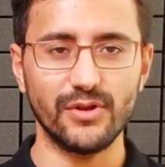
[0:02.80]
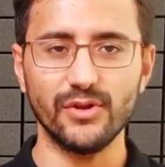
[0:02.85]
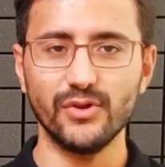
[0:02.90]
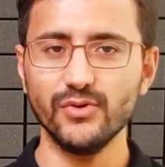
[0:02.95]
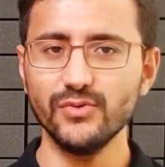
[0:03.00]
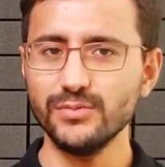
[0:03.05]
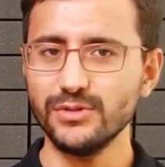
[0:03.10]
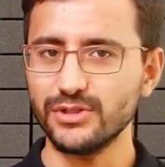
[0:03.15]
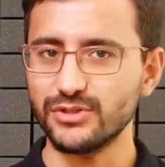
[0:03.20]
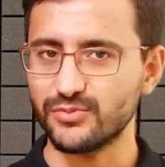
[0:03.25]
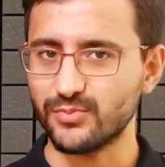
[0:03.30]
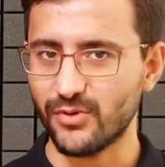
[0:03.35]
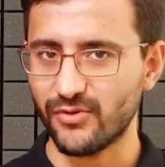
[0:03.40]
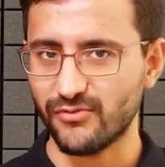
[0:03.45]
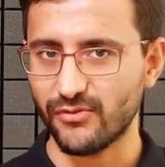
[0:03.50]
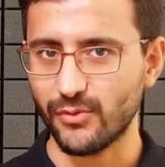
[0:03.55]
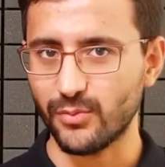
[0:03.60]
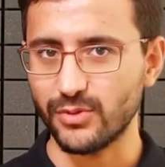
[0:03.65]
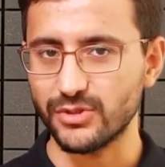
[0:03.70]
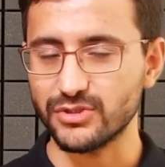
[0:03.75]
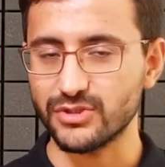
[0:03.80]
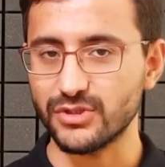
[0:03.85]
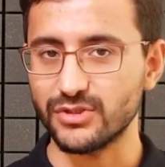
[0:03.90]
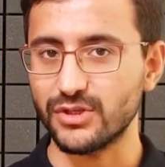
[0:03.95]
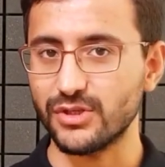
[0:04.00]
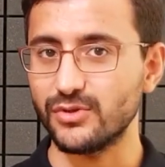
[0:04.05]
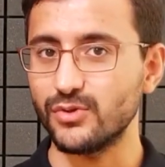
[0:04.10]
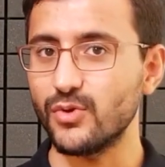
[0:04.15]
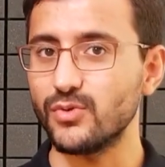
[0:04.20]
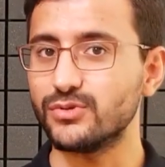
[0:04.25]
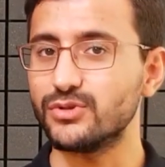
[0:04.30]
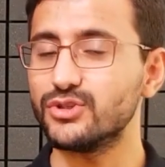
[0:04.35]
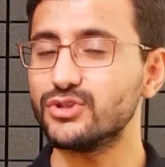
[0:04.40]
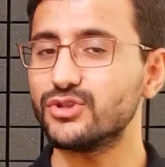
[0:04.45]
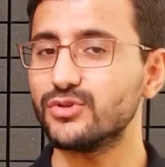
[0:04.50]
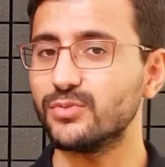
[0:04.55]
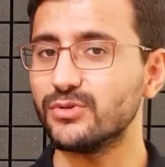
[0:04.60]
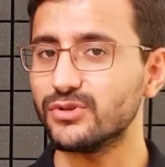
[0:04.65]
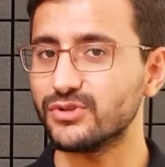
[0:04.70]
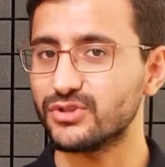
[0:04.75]
luminous performances and
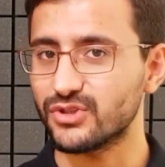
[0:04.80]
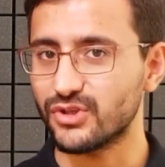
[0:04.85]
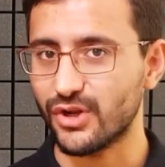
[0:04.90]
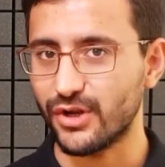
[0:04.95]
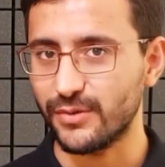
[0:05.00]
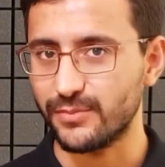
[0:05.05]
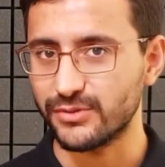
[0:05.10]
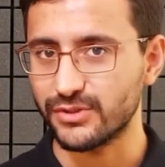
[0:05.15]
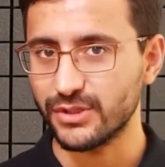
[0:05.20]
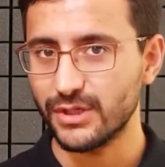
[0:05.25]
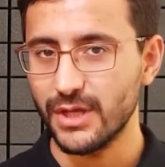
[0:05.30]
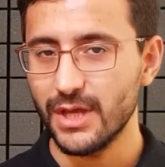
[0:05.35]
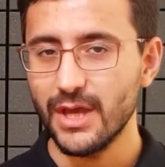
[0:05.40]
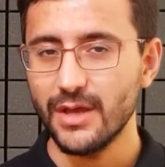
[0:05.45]
noticeable script.